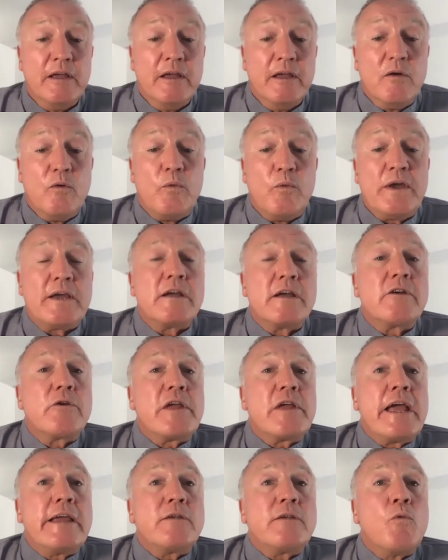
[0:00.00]
We can
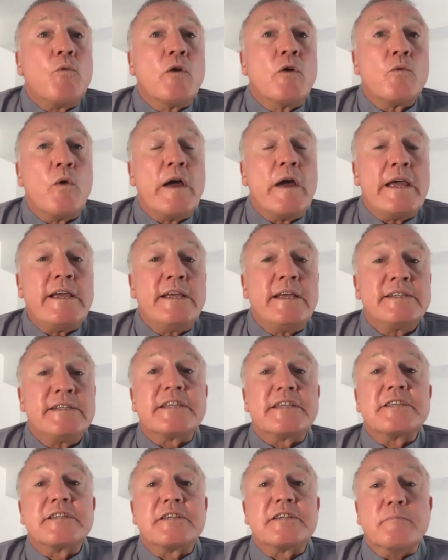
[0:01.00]
create one-way
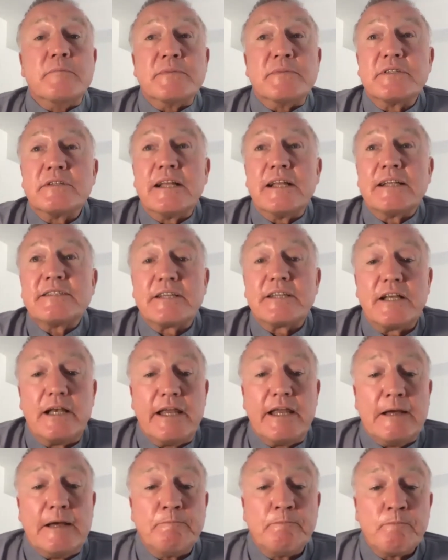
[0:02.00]
systems, that's
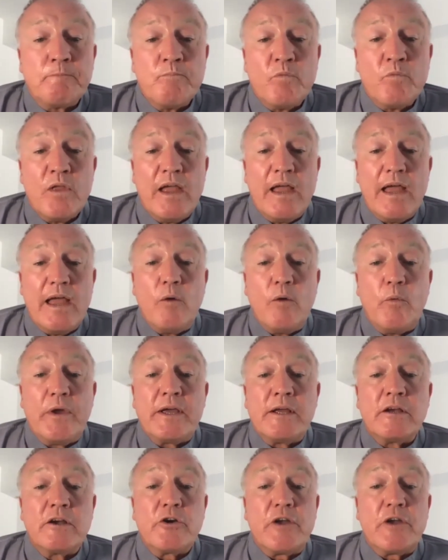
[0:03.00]
clear. We
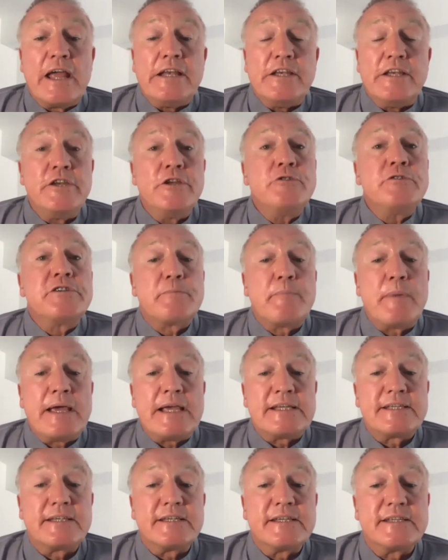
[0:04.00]
can create new
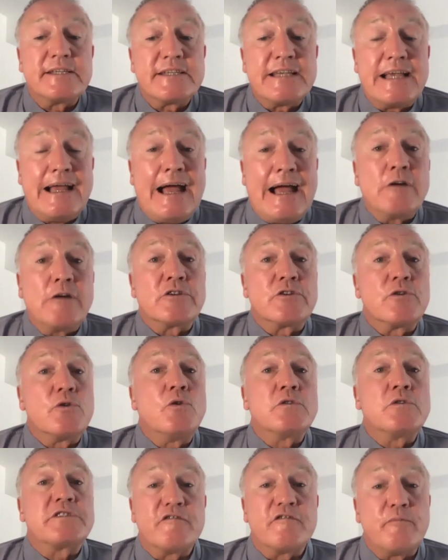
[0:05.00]
spaces
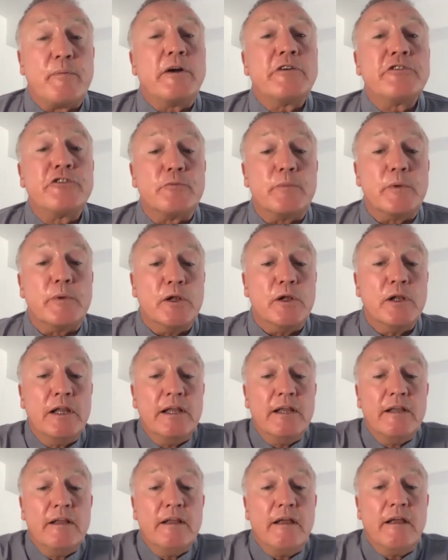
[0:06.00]
outdoors if possible,
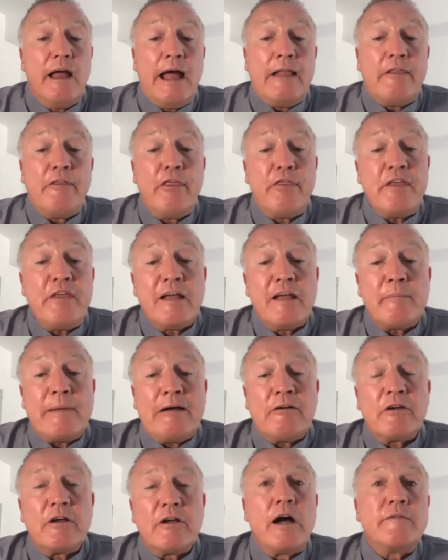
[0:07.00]
and think
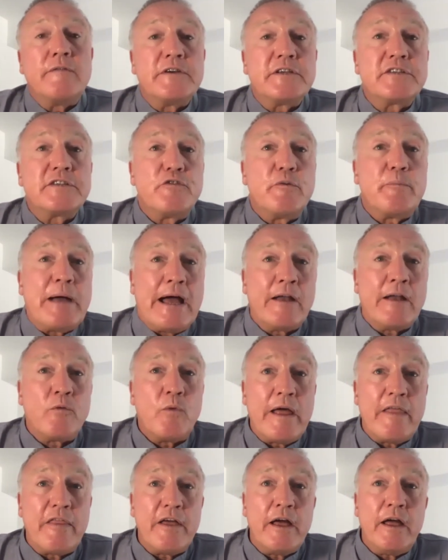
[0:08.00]
about covers for bad
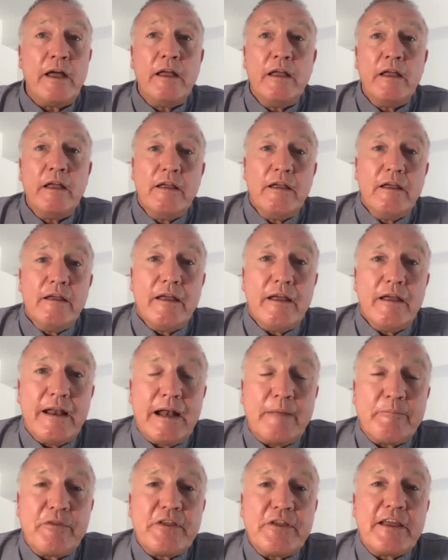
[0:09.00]
weather. And
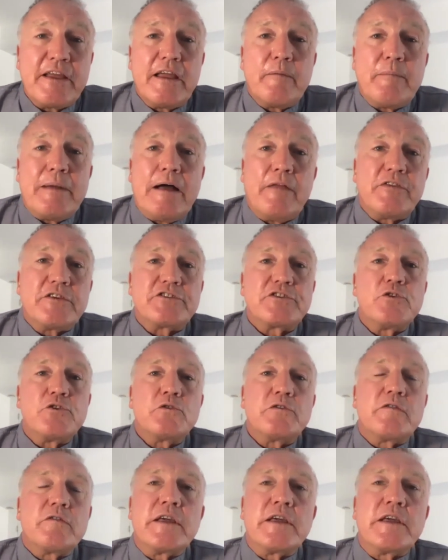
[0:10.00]
I'm thinking about the
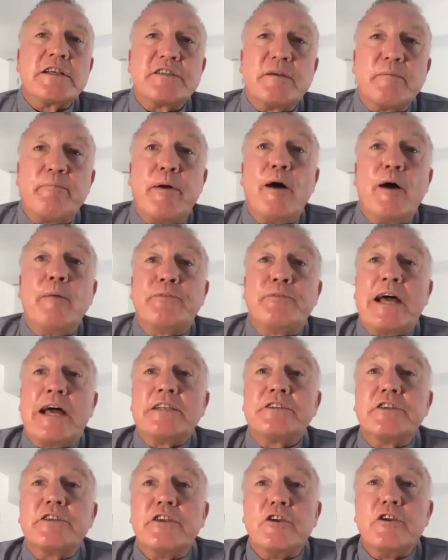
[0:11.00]
sort of things that pubs
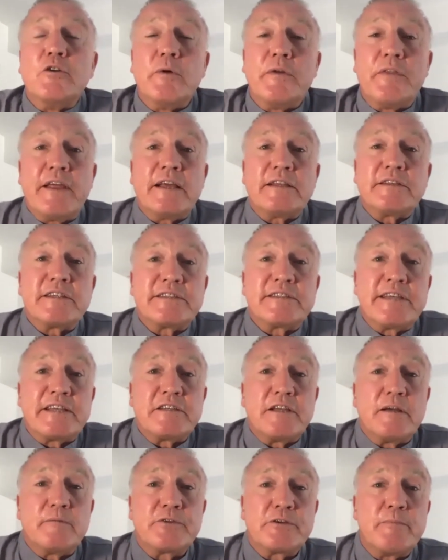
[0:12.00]
had to do when they had to set
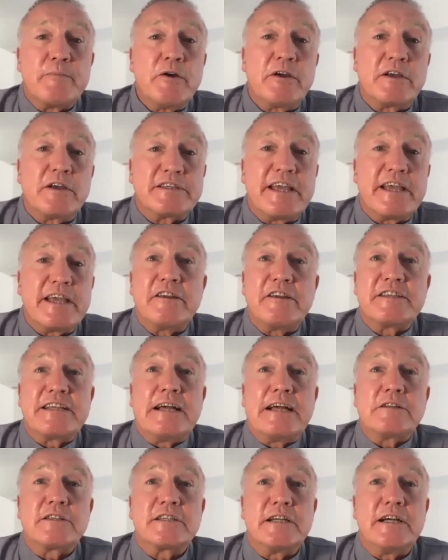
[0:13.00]
up smokers areas
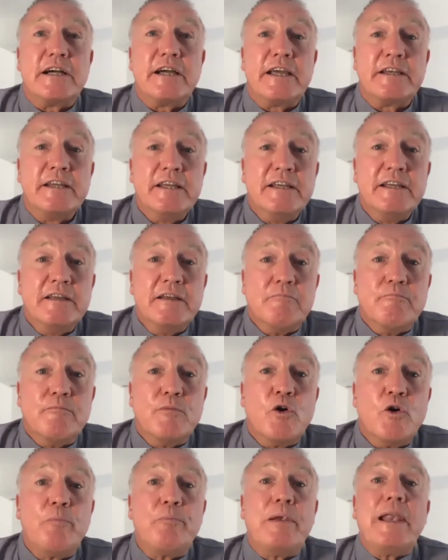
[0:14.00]
outside,
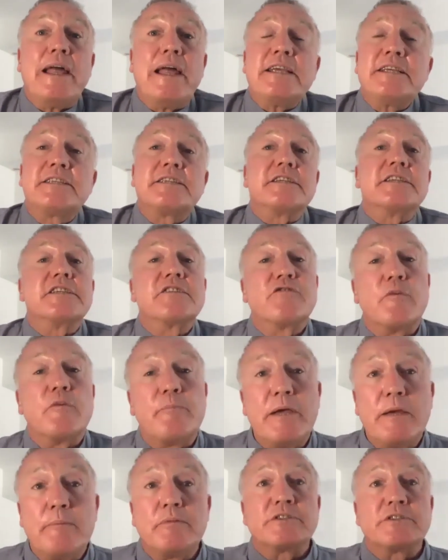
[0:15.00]
more places for
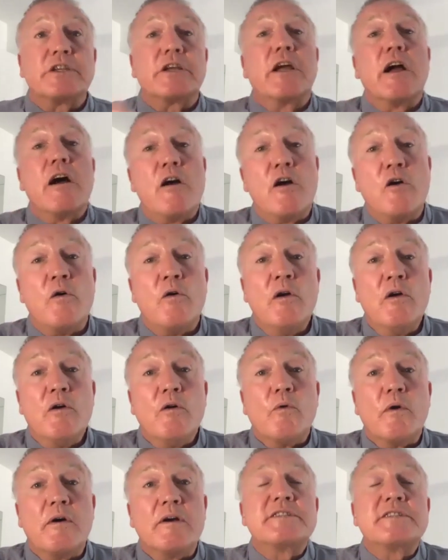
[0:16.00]
people to go,
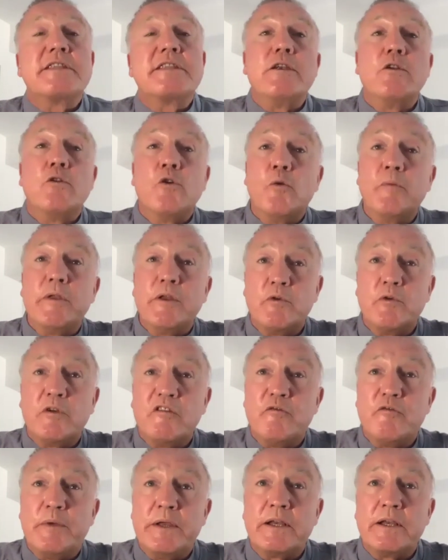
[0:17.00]
whereas they normally would
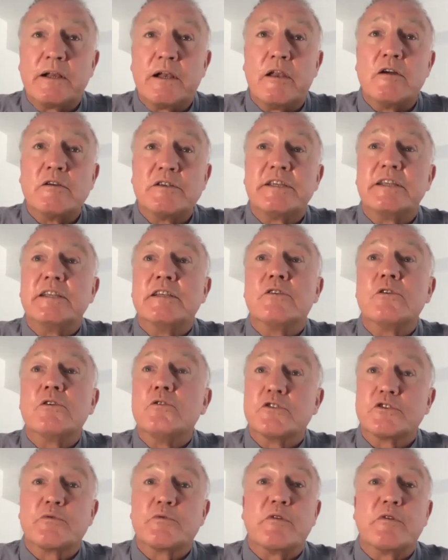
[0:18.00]
have been close
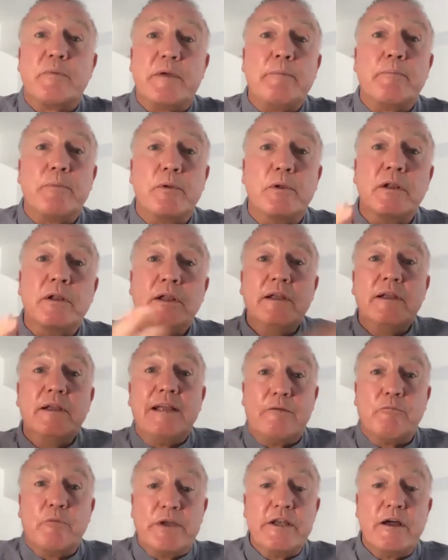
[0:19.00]
indoors with people.
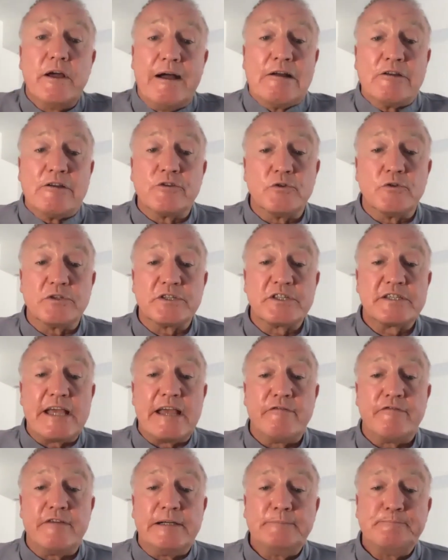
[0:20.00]
We know outdoors
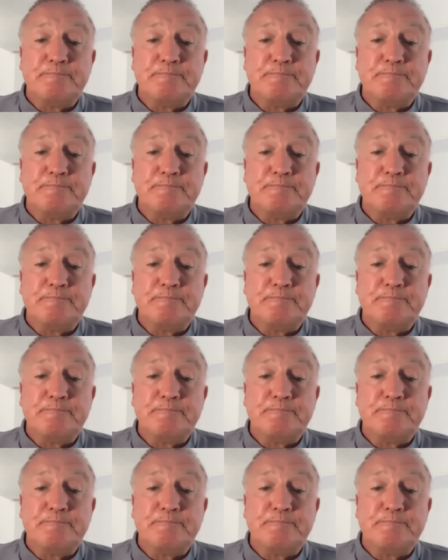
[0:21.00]
safer.